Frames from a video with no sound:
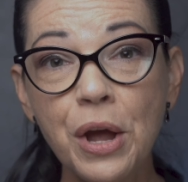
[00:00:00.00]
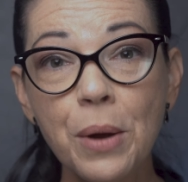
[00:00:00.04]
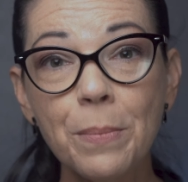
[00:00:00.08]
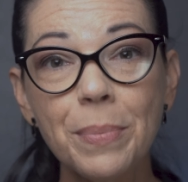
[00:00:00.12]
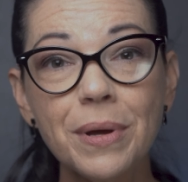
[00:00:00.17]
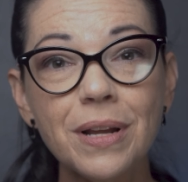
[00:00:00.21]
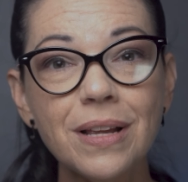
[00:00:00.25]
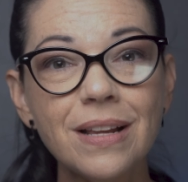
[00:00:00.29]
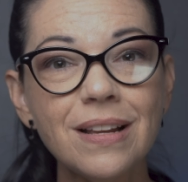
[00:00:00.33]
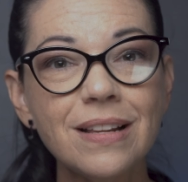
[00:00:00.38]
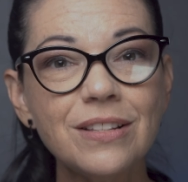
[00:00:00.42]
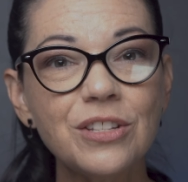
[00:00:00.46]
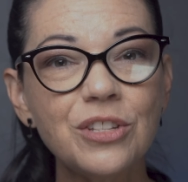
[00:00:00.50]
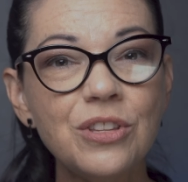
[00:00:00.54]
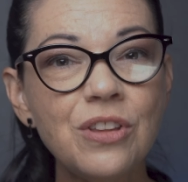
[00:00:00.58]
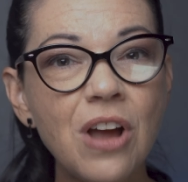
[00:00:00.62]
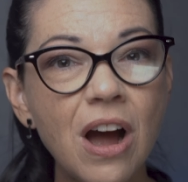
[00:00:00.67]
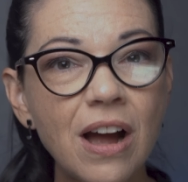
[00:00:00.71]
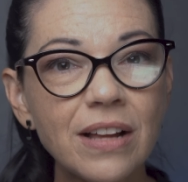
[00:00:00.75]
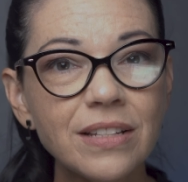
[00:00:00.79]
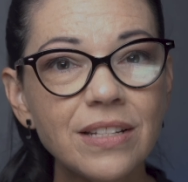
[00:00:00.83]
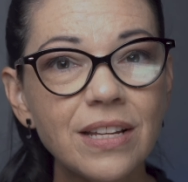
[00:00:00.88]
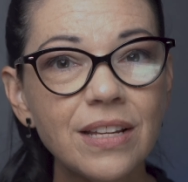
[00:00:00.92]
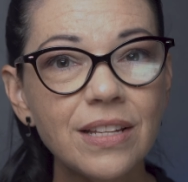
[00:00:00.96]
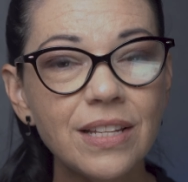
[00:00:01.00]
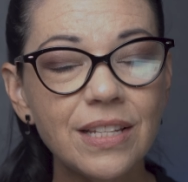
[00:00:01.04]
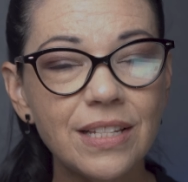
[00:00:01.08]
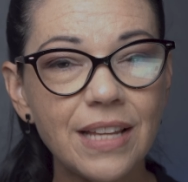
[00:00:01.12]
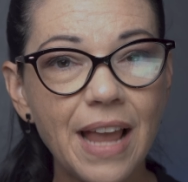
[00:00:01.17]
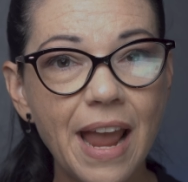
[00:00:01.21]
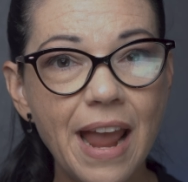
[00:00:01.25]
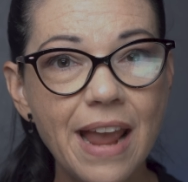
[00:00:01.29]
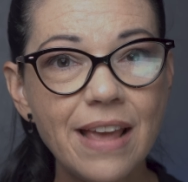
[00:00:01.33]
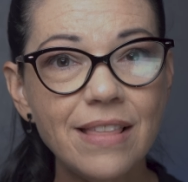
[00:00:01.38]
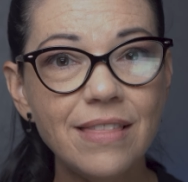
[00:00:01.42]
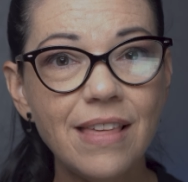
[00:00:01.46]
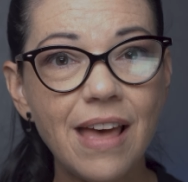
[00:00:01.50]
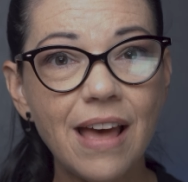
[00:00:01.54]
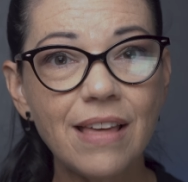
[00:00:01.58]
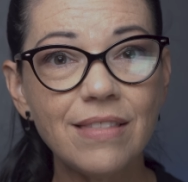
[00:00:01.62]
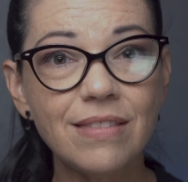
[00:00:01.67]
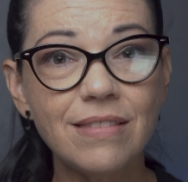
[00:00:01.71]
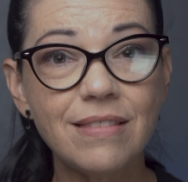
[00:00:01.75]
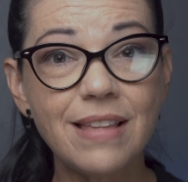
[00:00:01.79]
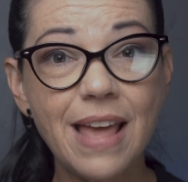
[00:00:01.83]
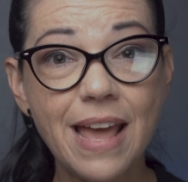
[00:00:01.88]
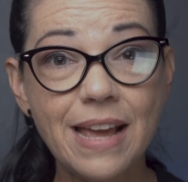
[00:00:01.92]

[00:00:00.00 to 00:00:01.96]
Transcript: but not to say that